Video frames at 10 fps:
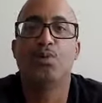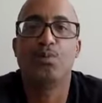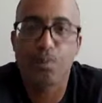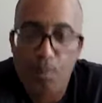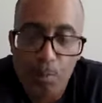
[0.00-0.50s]
you
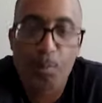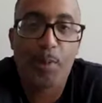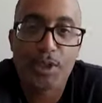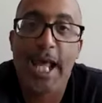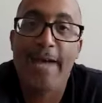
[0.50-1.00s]
know
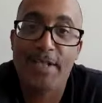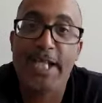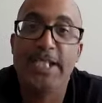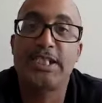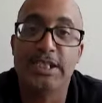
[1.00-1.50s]

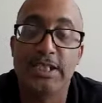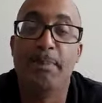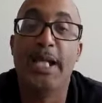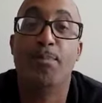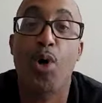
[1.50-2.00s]
athletics
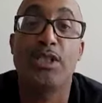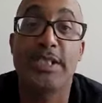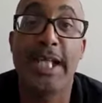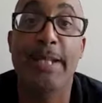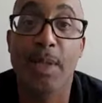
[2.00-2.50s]
and, being part
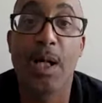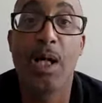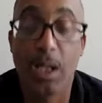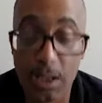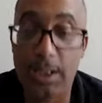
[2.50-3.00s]
of the team
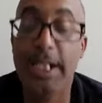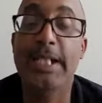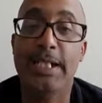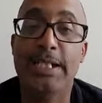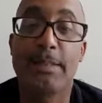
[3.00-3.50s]
uh,
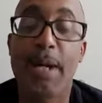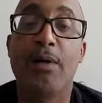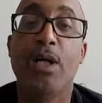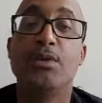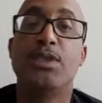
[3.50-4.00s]
is
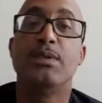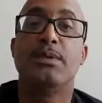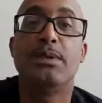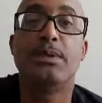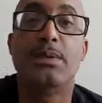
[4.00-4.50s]
about, Coach?